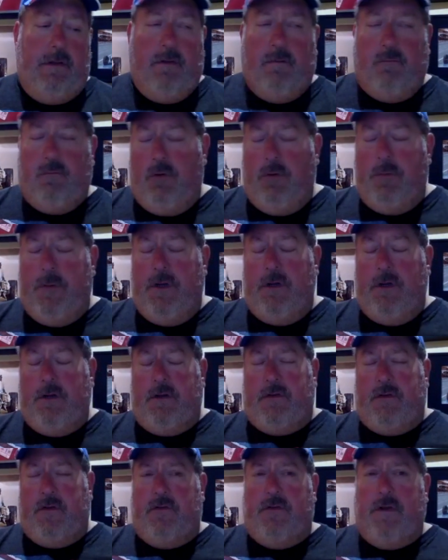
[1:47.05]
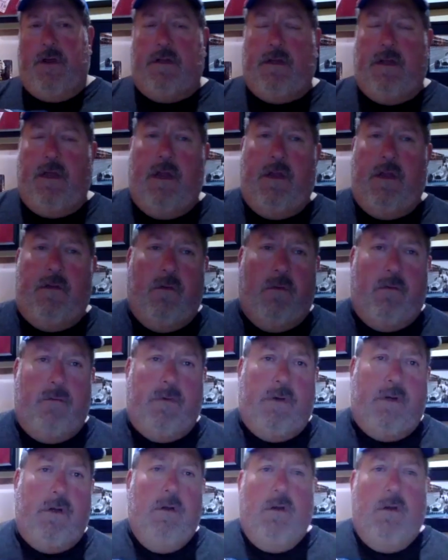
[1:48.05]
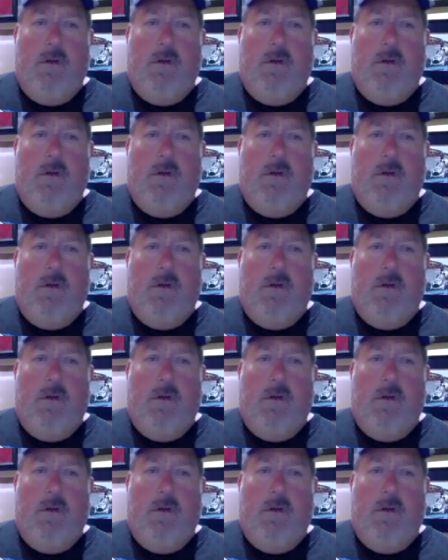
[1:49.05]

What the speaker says: Road America is a track that has over